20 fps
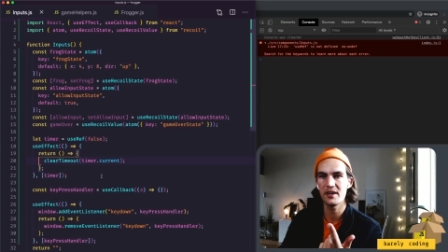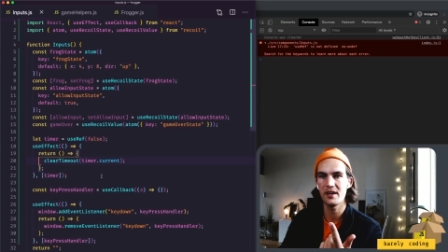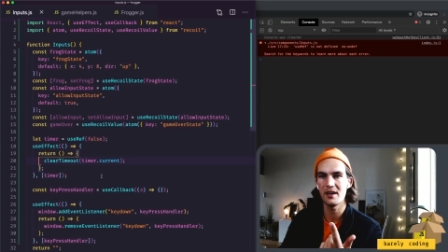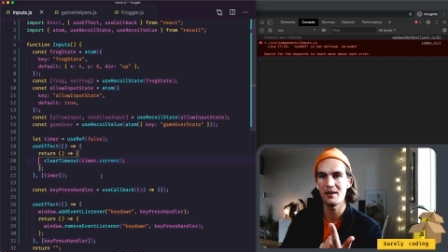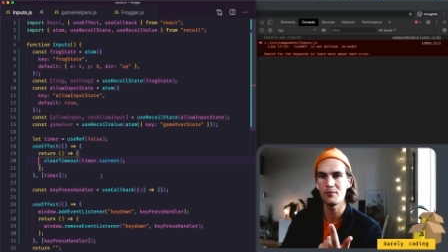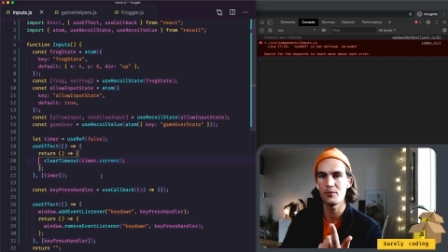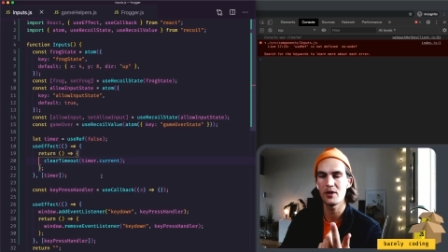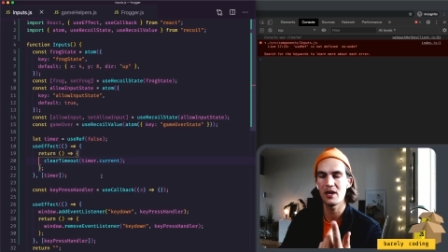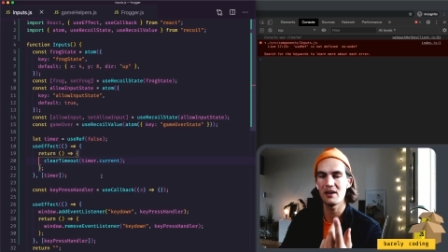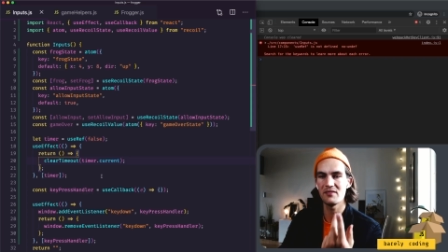and
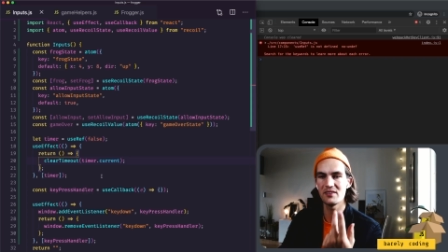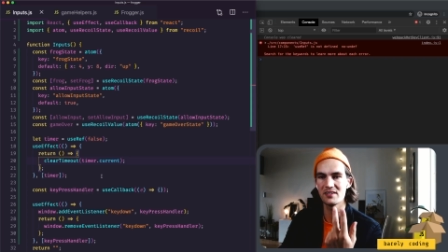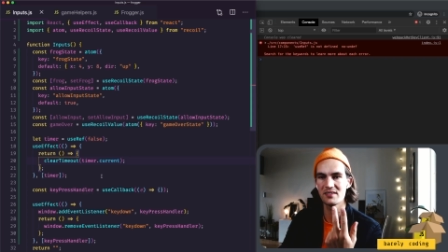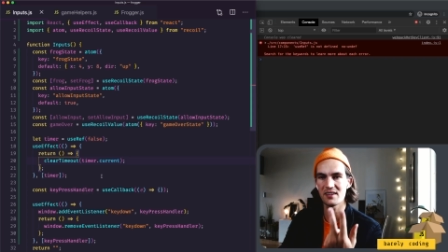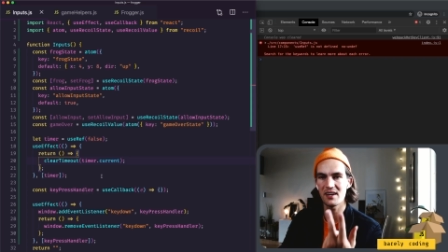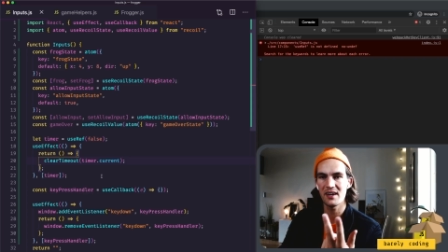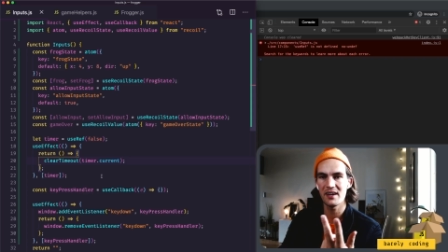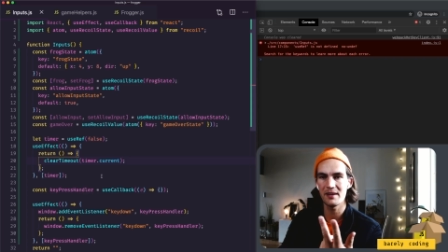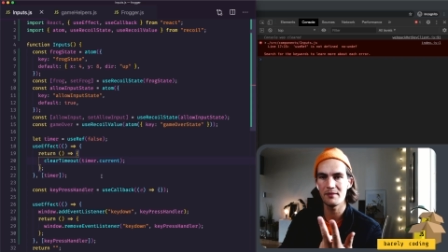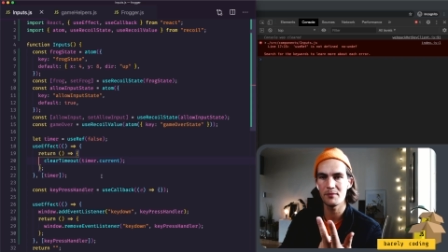we have a
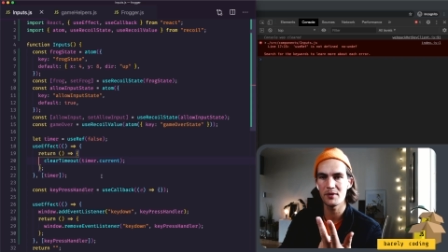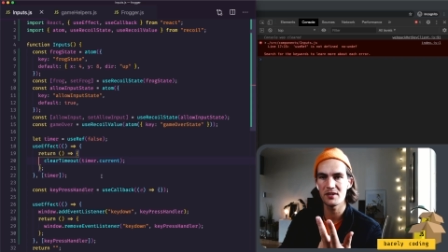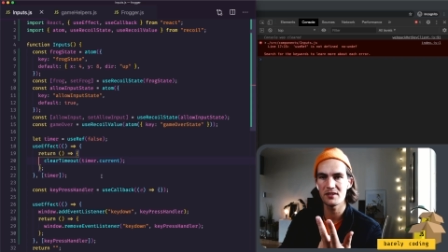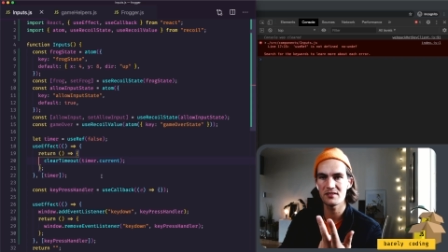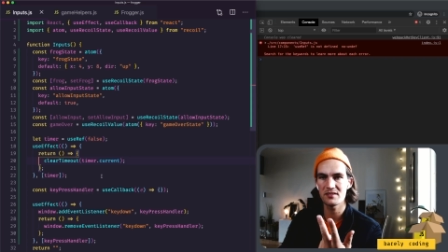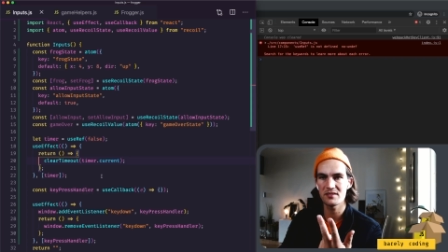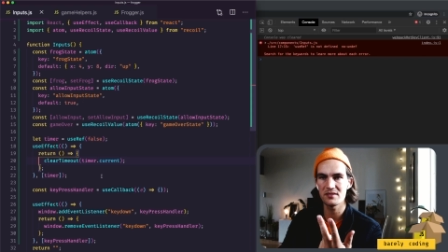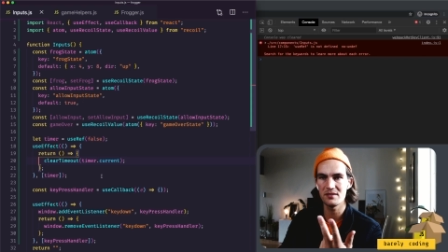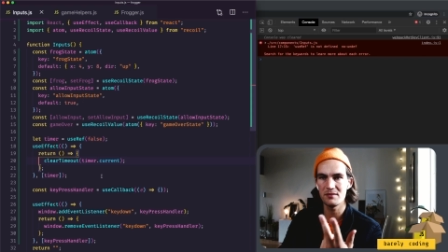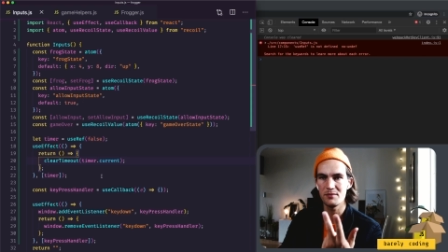timer that's
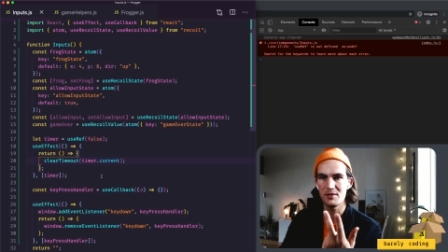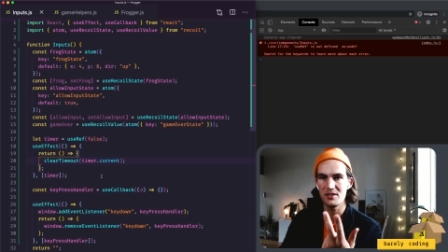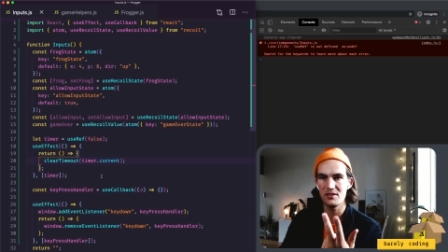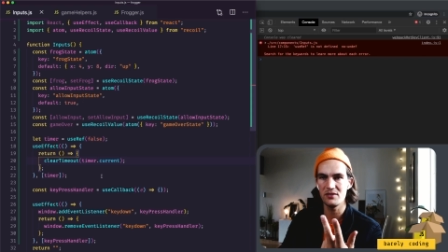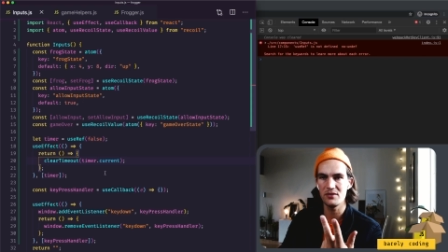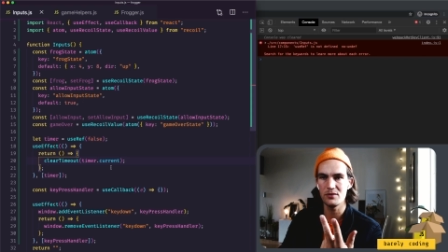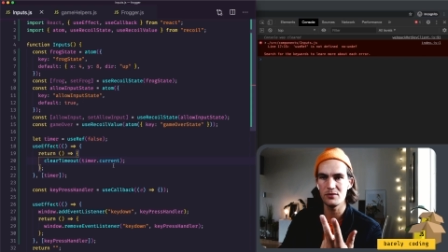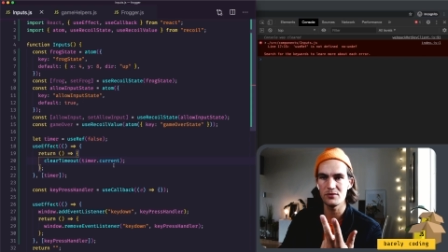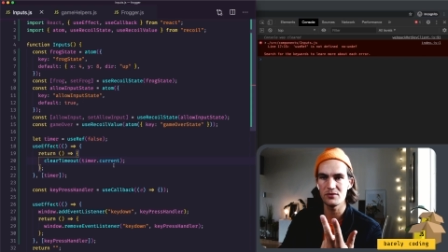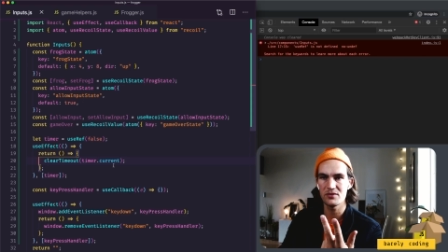going to be
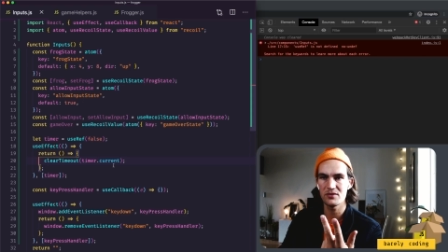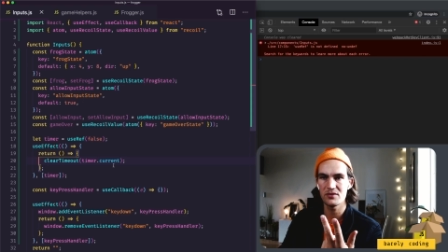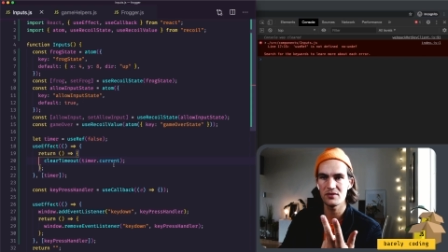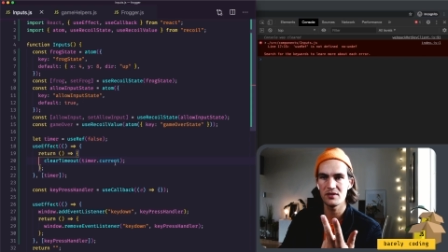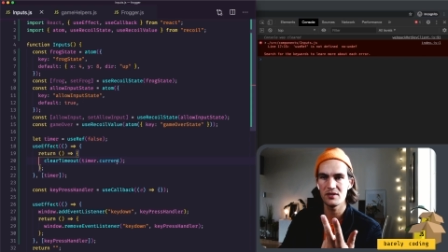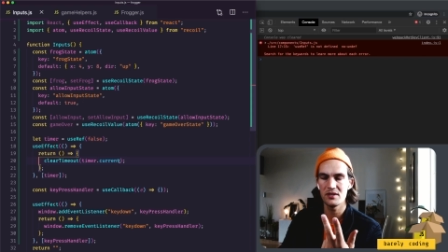used